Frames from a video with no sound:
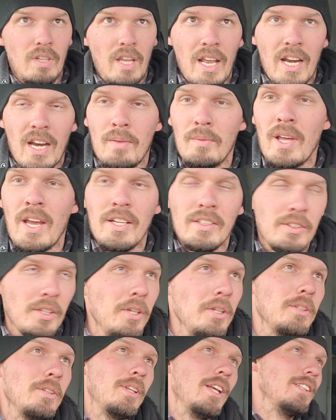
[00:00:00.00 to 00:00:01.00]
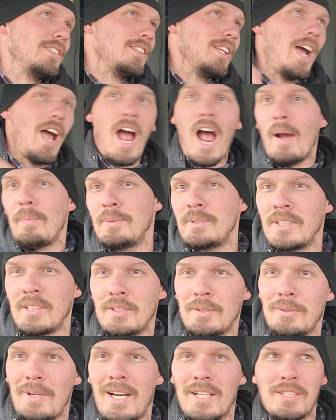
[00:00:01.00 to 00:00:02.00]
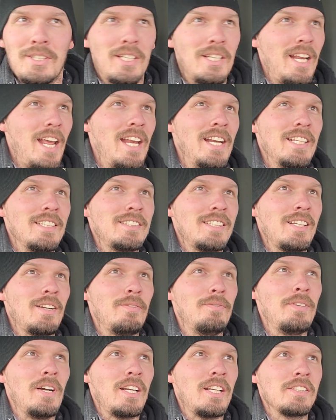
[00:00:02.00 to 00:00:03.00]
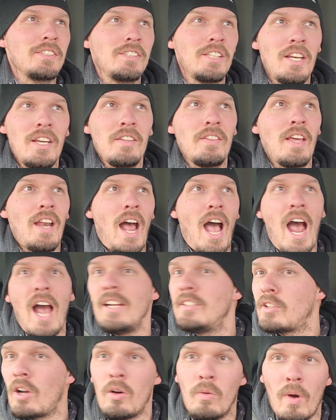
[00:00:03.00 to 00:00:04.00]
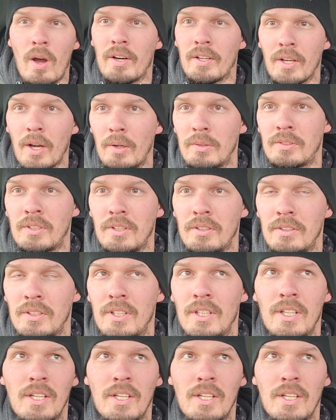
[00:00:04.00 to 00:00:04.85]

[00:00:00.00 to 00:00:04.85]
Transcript: and I'm like, dude, that's the opposite direction, and it's in a fucking city that I don't want to go to.